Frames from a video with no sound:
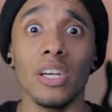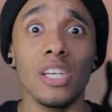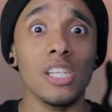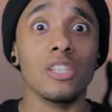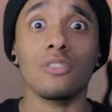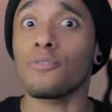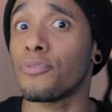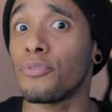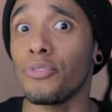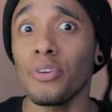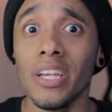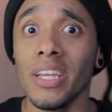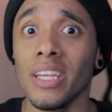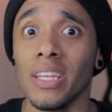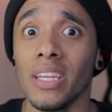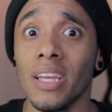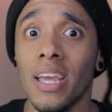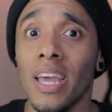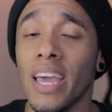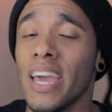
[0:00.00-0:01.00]
It's free,
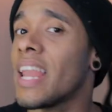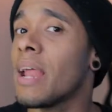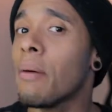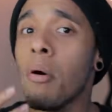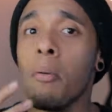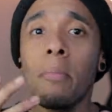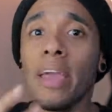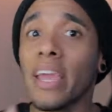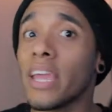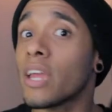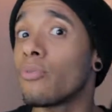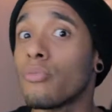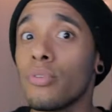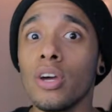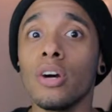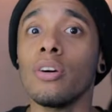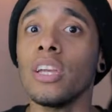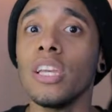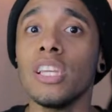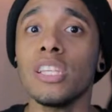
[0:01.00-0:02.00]
and I'm gonna make it
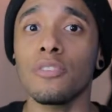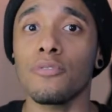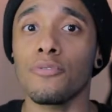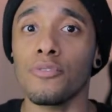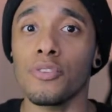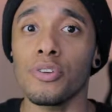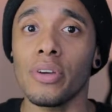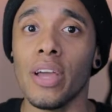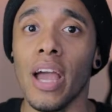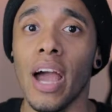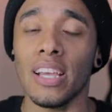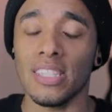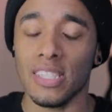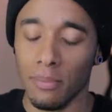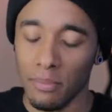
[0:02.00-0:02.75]
real easy for you guys.